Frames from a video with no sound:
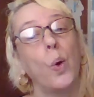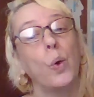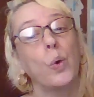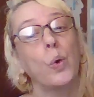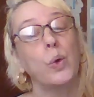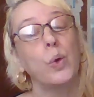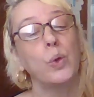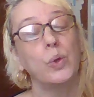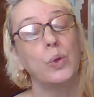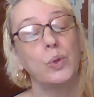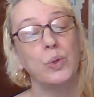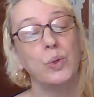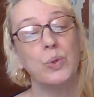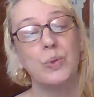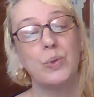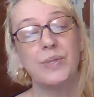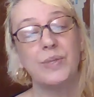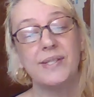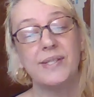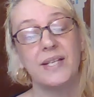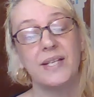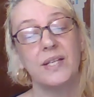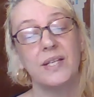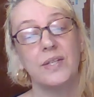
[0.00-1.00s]

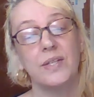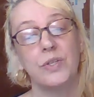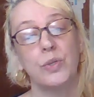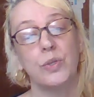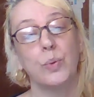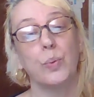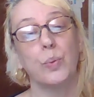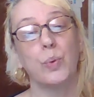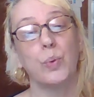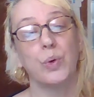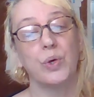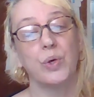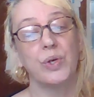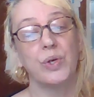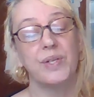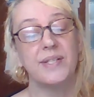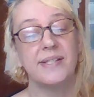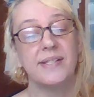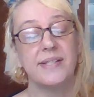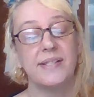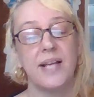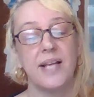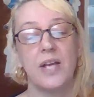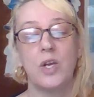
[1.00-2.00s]
clues in the
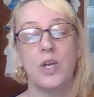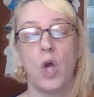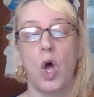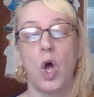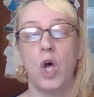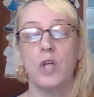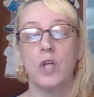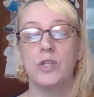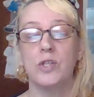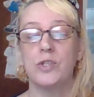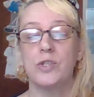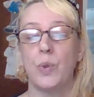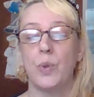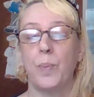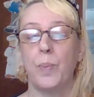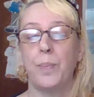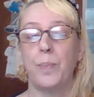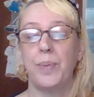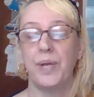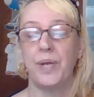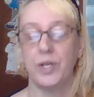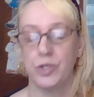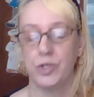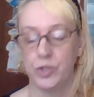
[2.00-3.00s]
words and also
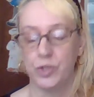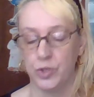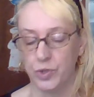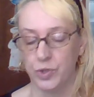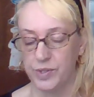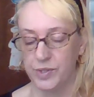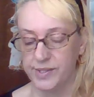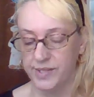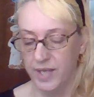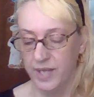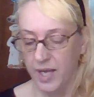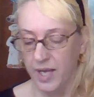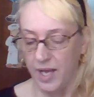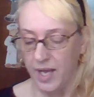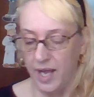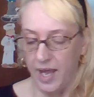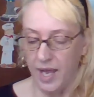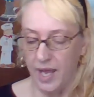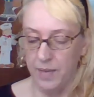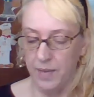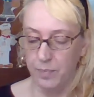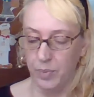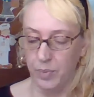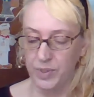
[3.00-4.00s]
pictures.
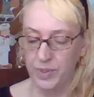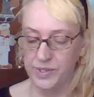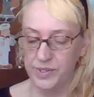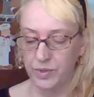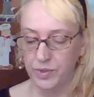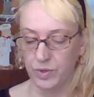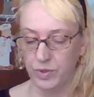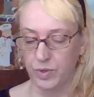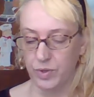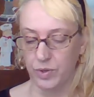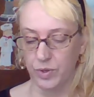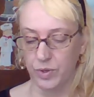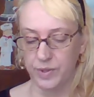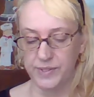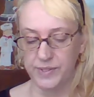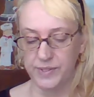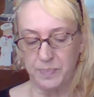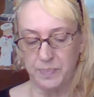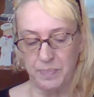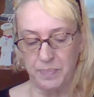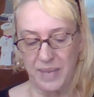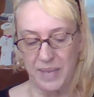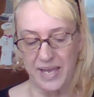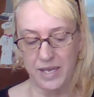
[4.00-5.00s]
And boys and girls,
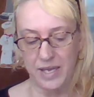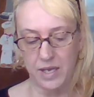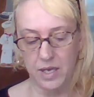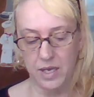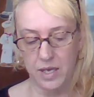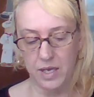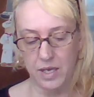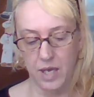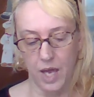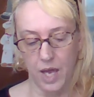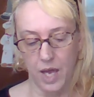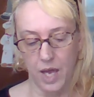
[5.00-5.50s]
making